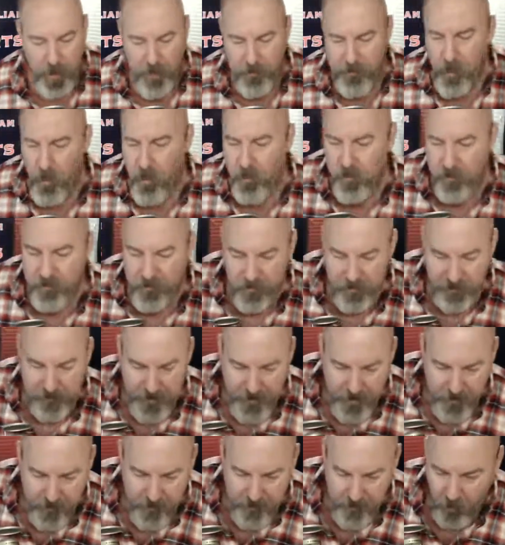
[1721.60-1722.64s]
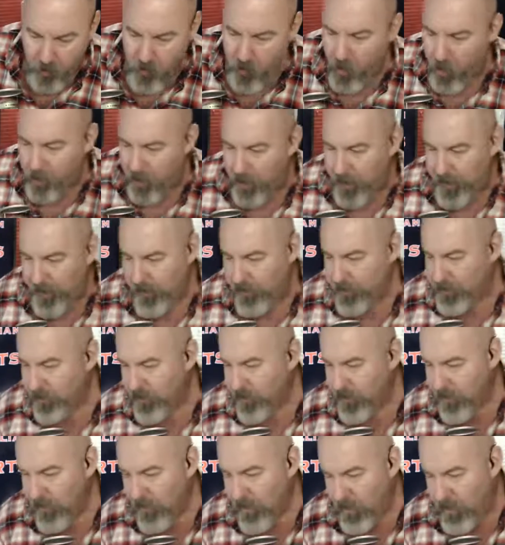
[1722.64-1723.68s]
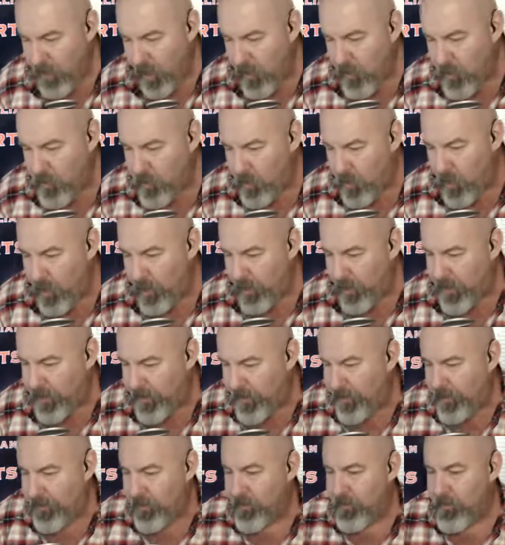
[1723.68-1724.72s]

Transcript: I'm going to sleep now. Don't worry. Don't worry.